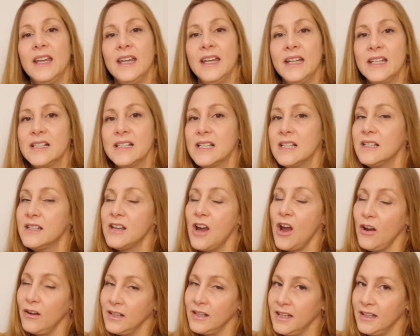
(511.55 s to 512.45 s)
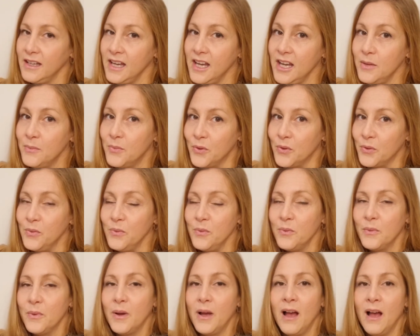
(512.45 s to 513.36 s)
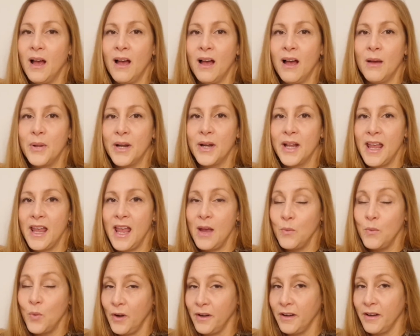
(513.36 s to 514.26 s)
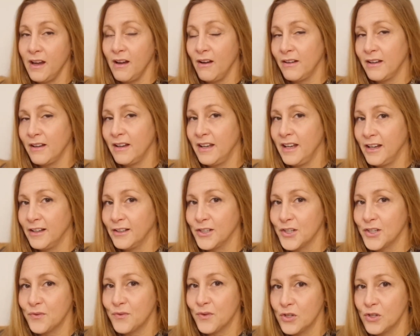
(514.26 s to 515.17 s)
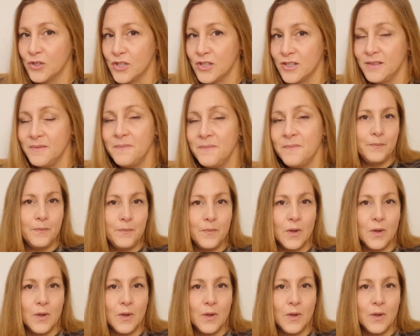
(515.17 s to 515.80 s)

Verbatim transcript: It is entirely in Hebrew, but I am working on an English version.